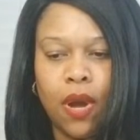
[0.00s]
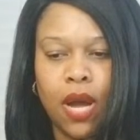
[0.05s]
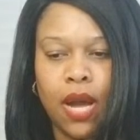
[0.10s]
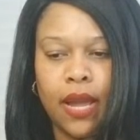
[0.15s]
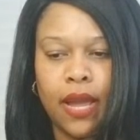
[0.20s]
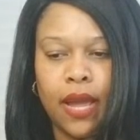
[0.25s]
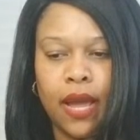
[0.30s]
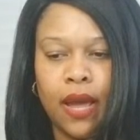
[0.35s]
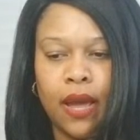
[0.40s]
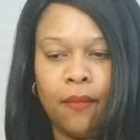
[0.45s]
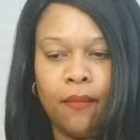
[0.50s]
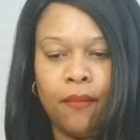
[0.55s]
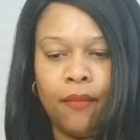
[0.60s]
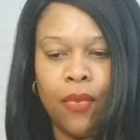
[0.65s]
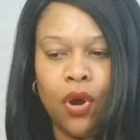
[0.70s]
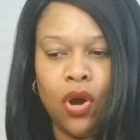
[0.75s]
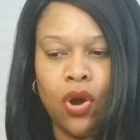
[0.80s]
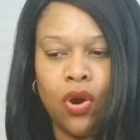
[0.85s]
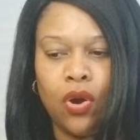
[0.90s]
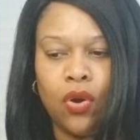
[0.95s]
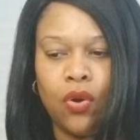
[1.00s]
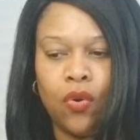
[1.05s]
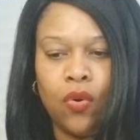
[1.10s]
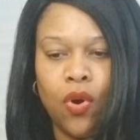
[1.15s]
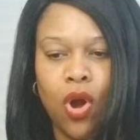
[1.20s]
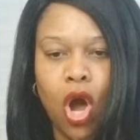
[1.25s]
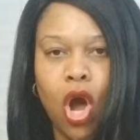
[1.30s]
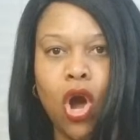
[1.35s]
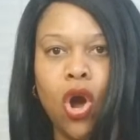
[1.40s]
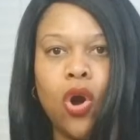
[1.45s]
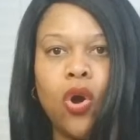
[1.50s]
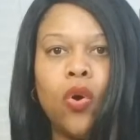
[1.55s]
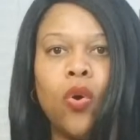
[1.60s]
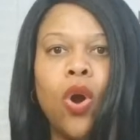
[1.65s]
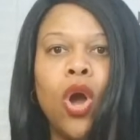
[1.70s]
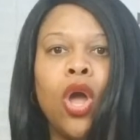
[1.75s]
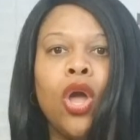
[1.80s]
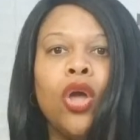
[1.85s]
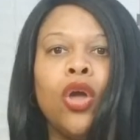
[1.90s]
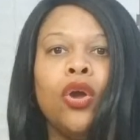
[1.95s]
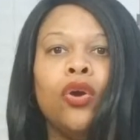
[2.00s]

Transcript: I got Mo. Oh,